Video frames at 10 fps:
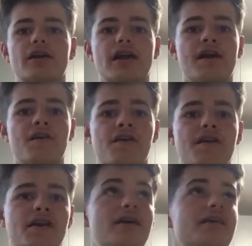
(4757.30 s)
Click back
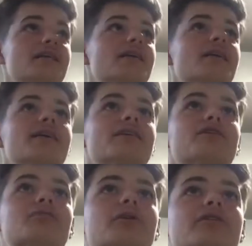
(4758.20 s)
on it now.
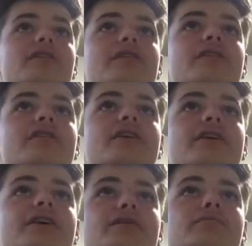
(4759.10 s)
Do
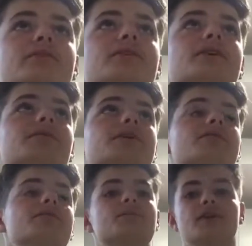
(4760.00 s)
apologise.
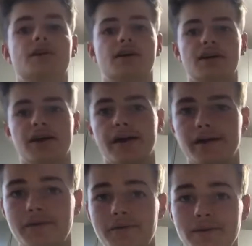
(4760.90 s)
Thank you.
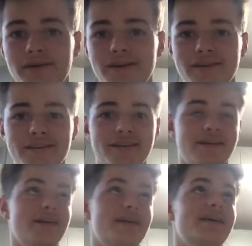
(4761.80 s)

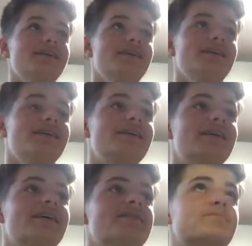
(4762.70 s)

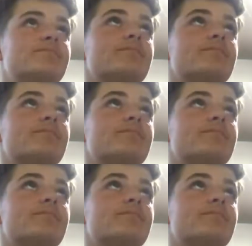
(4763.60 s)
Oh dear.